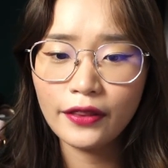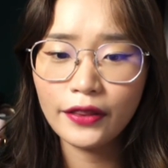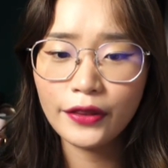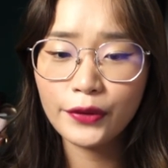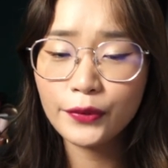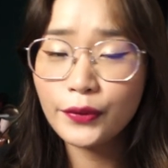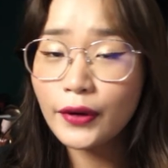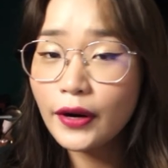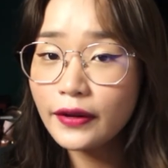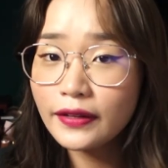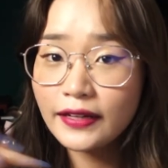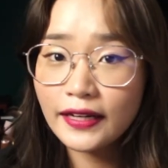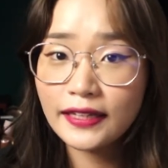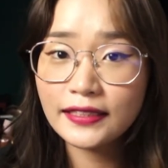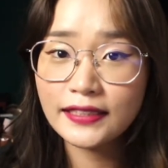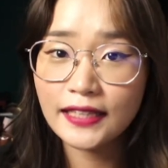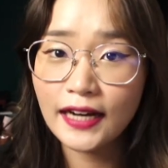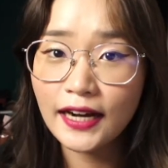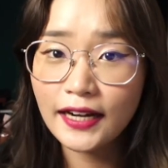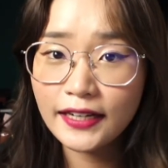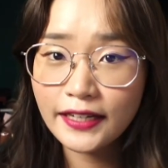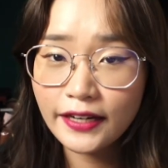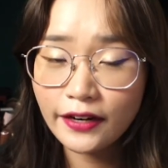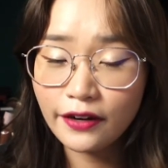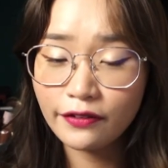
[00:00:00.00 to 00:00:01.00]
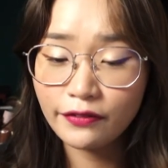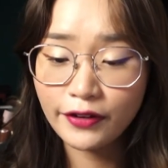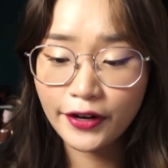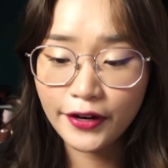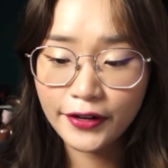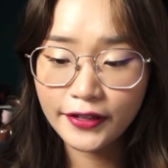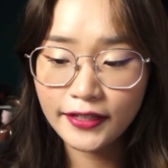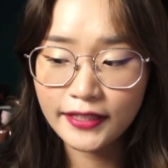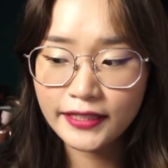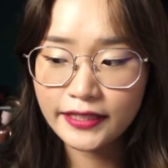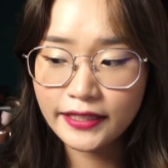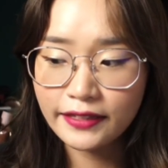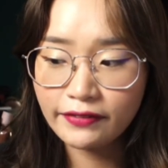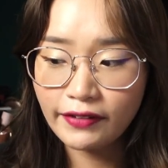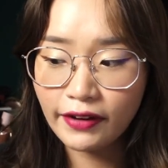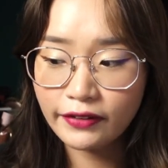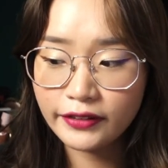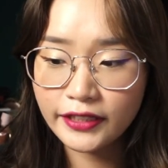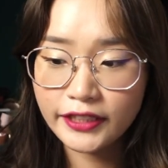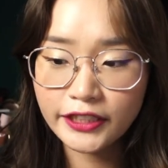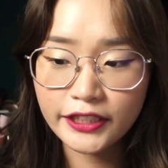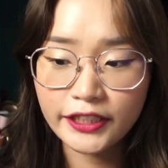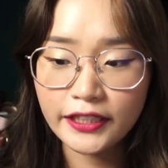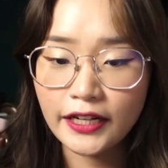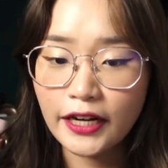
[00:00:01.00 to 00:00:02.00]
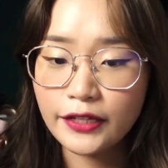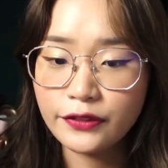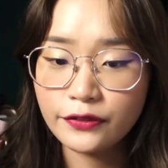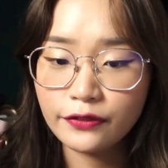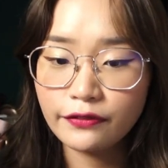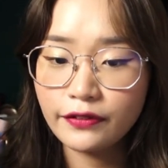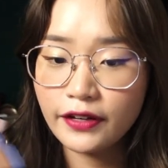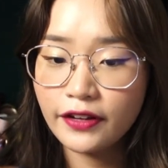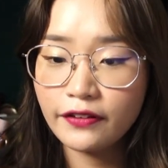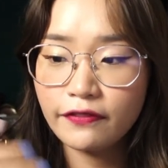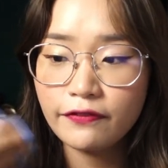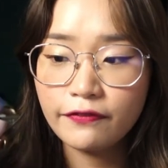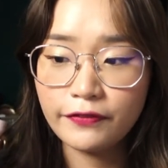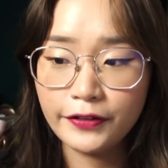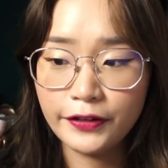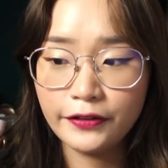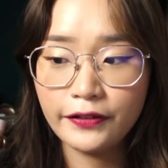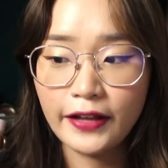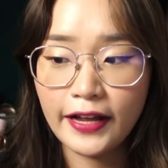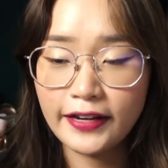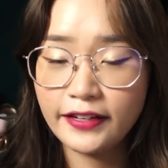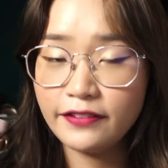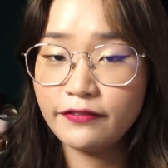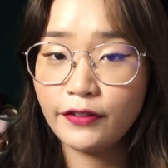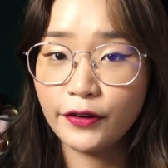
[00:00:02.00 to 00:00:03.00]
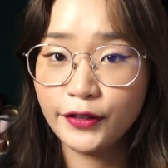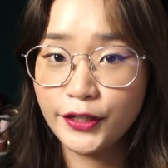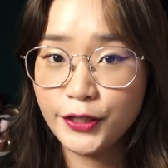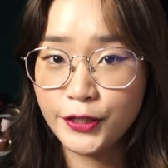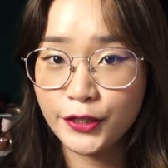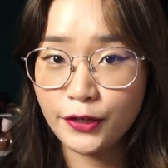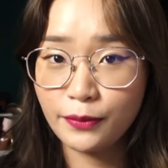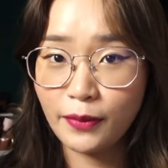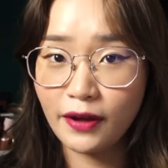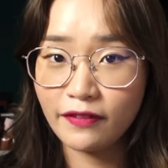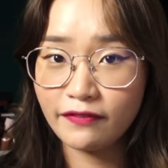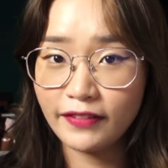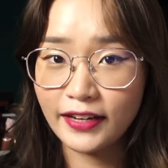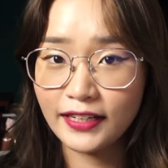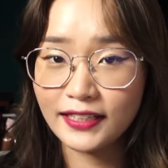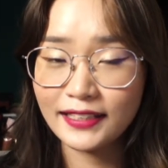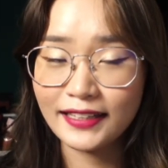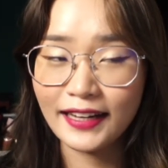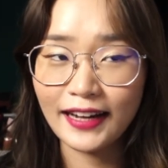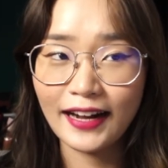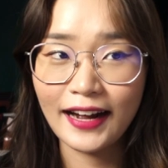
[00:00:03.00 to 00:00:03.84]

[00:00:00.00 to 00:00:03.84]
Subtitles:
throughout the entire day of wearing this foundation, I don't really feel any foundation on my face.